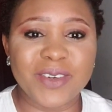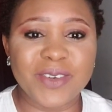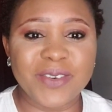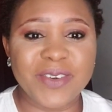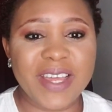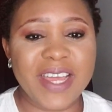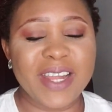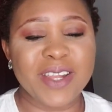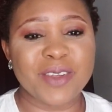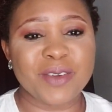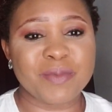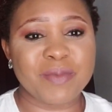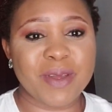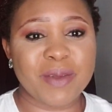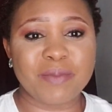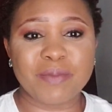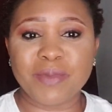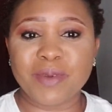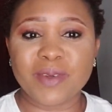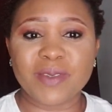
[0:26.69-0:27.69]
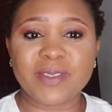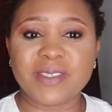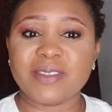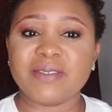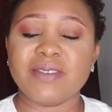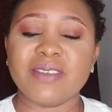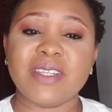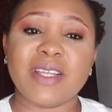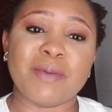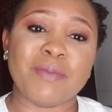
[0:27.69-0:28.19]
Hello, my
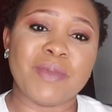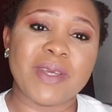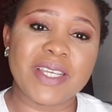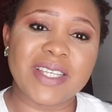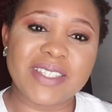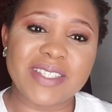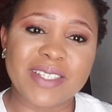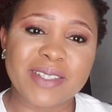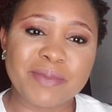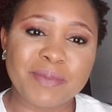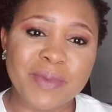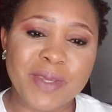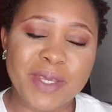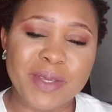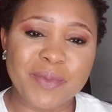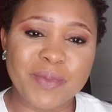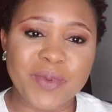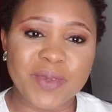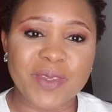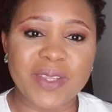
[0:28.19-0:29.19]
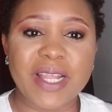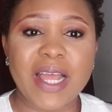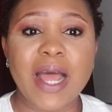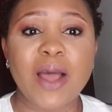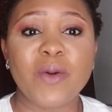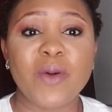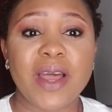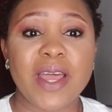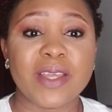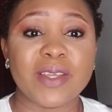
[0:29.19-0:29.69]
beautiful, amazing people.
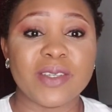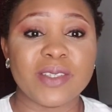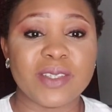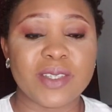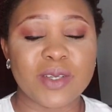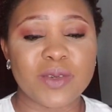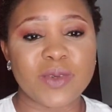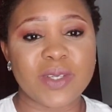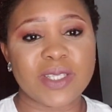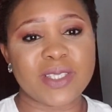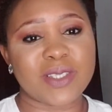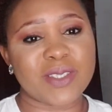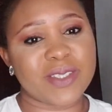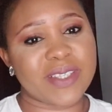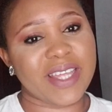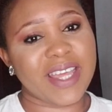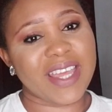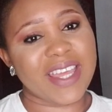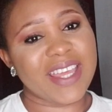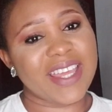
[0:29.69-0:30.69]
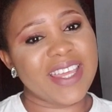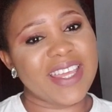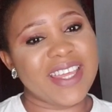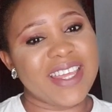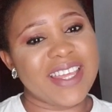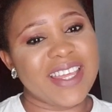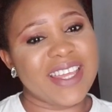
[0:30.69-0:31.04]
How are you doing today?